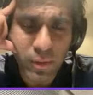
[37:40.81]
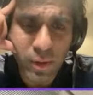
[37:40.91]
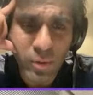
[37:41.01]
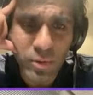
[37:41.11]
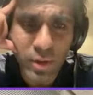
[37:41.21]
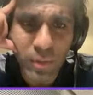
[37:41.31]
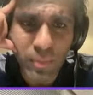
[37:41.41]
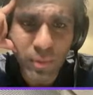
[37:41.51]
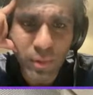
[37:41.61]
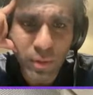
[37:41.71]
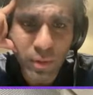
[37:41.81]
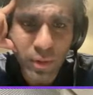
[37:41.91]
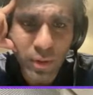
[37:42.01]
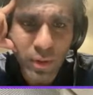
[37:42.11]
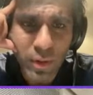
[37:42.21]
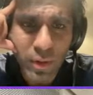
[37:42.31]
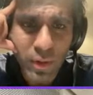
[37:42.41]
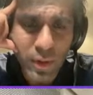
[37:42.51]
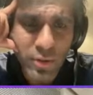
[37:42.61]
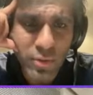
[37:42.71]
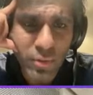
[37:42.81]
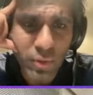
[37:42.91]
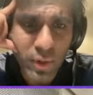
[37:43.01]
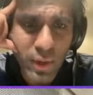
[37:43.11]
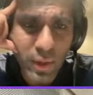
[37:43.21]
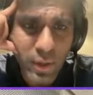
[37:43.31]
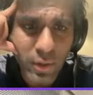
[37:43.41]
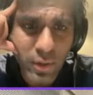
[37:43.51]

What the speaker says: loads up. That's all, really.